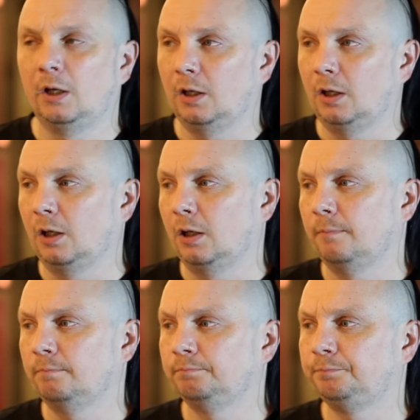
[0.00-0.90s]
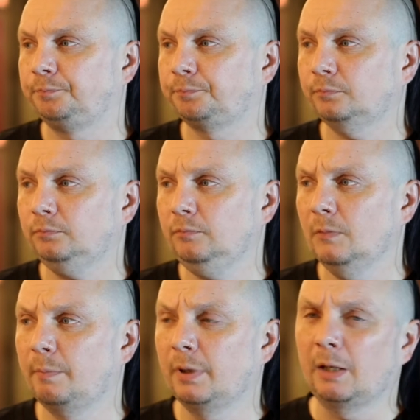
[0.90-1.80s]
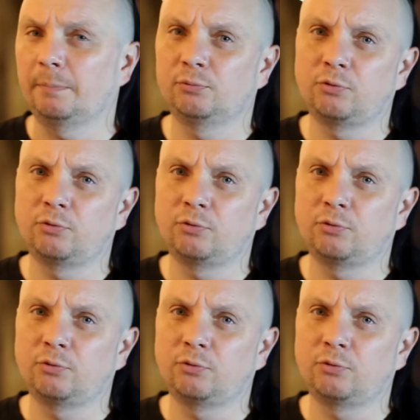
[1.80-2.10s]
but they're